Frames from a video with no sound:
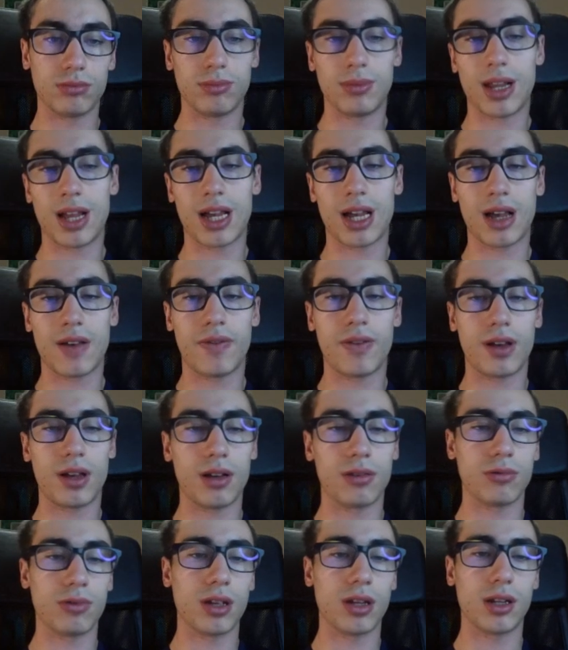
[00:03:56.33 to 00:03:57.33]
black have
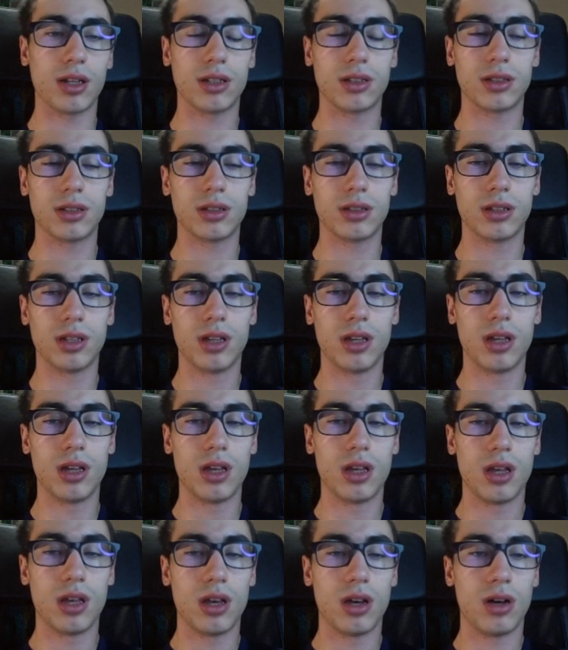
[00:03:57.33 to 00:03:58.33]
a weakness
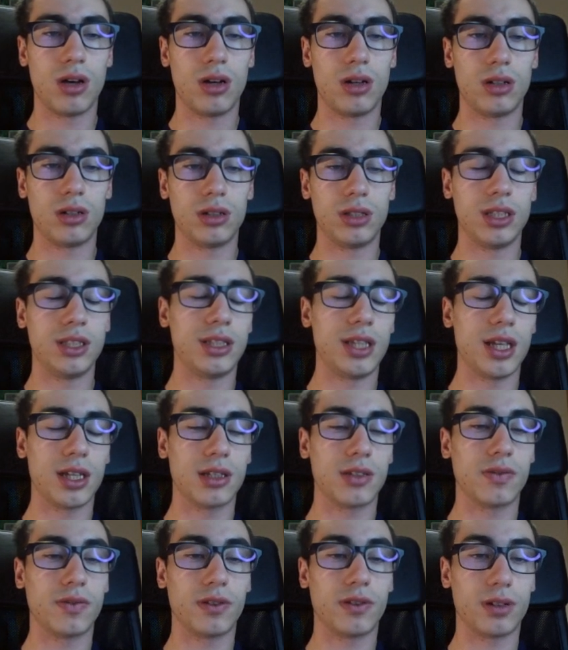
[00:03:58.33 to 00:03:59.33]
on
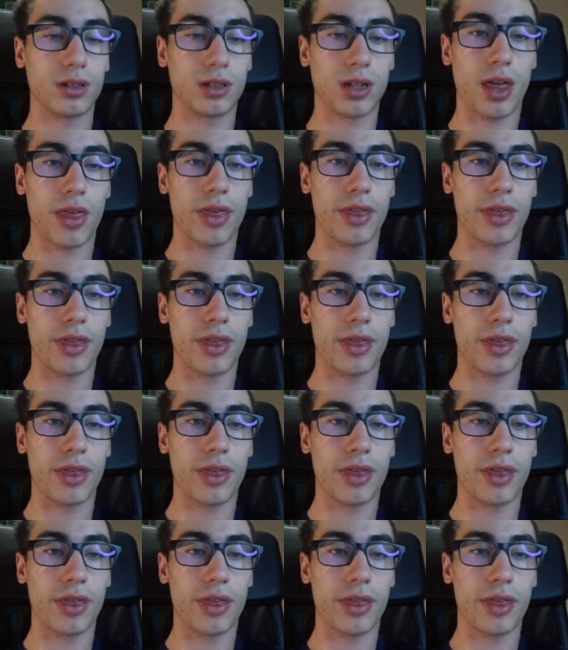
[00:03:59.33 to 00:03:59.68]
d6 for